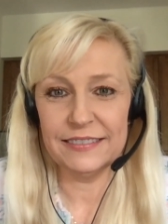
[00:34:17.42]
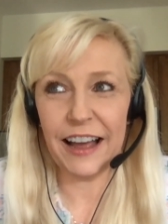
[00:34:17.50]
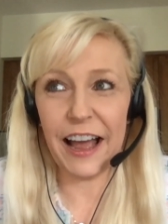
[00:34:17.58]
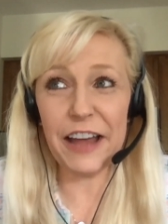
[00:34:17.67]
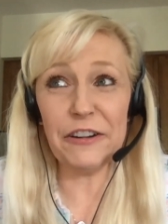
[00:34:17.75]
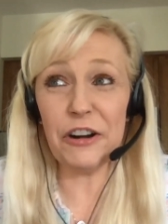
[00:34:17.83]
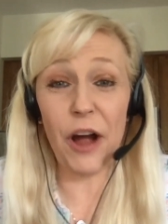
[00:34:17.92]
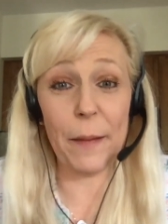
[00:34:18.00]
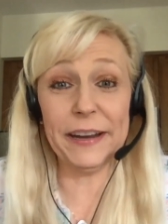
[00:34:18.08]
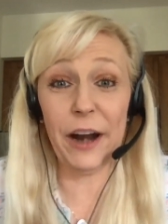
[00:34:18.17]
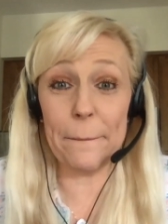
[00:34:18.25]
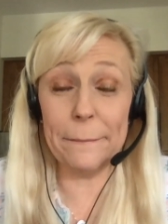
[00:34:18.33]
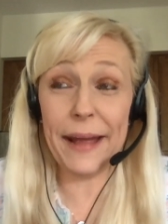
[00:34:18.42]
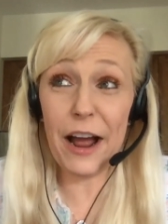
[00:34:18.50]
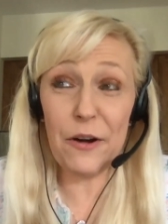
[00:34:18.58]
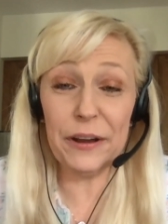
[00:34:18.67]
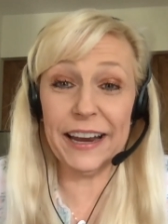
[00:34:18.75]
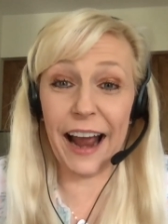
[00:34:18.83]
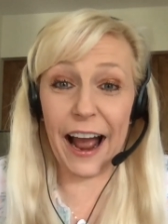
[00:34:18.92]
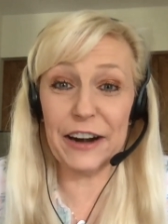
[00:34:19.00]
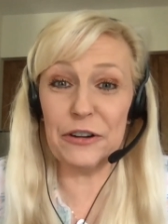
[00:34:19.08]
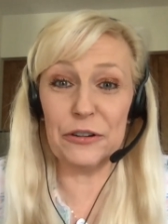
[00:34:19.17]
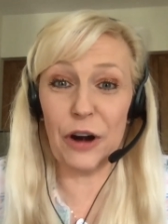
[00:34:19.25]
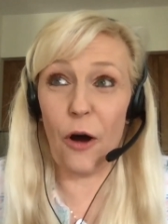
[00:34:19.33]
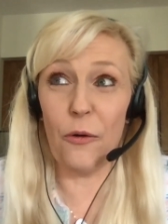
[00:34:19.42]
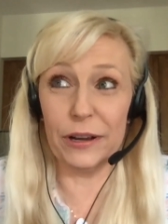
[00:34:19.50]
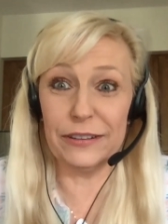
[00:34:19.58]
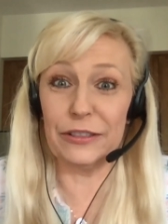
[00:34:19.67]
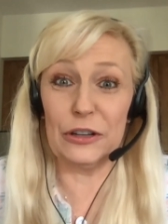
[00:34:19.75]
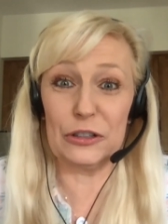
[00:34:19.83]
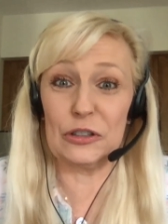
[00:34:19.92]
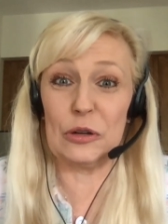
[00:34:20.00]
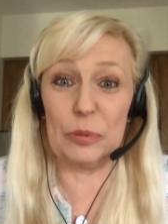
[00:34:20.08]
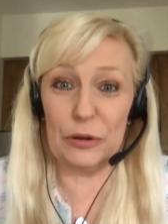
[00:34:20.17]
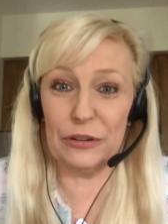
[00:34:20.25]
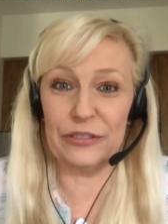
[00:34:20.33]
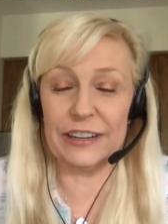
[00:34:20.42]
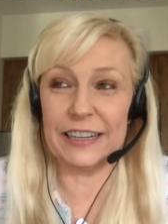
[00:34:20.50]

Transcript: I don't no, know. I mean, no. on Maui, I don't always look so perfect.